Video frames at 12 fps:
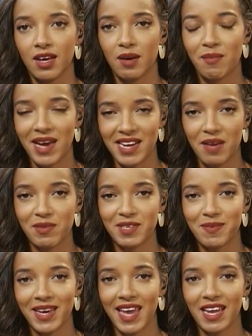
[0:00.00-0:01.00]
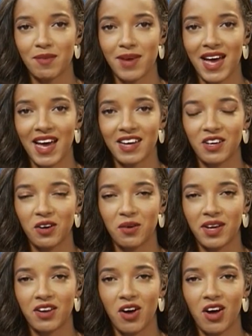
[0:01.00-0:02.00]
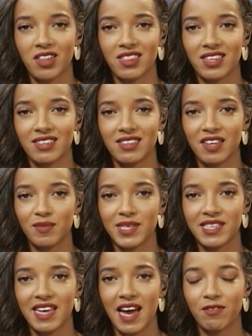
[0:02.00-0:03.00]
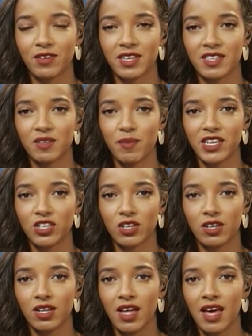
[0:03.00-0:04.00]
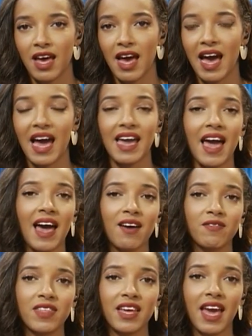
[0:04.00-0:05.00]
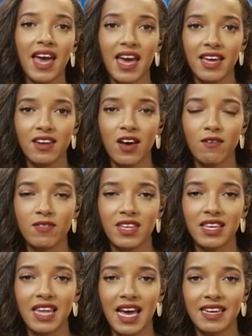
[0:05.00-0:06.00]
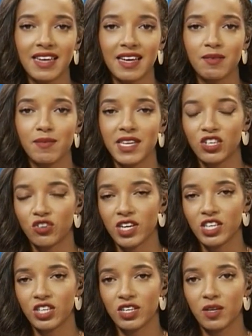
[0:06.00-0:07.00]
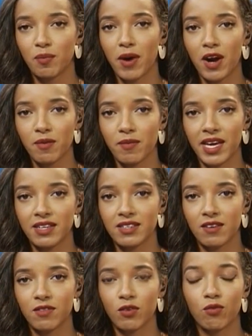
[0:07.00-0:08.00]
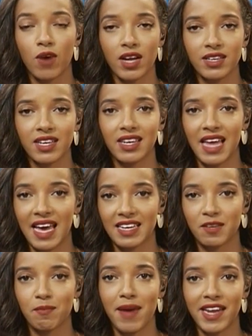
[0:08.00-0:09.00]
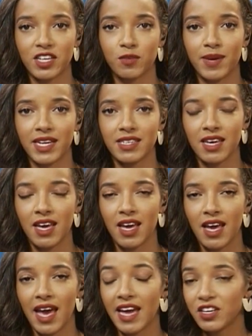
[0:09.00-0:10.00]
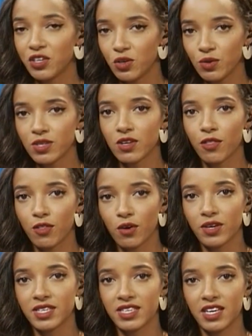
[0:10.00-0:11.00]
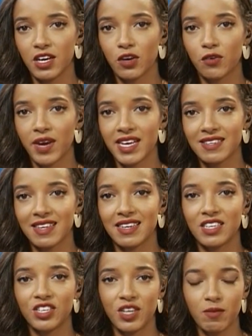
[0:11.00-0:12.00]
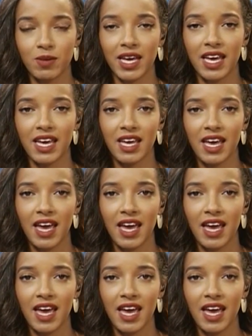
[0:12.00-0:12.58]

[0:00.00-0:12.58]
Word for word: My name is Makeda Mahario, and on the CNBC Africa special, I have the head of the Land Administration Department of the Rwanda Land Management and Use Authority, Grace Nishimwe,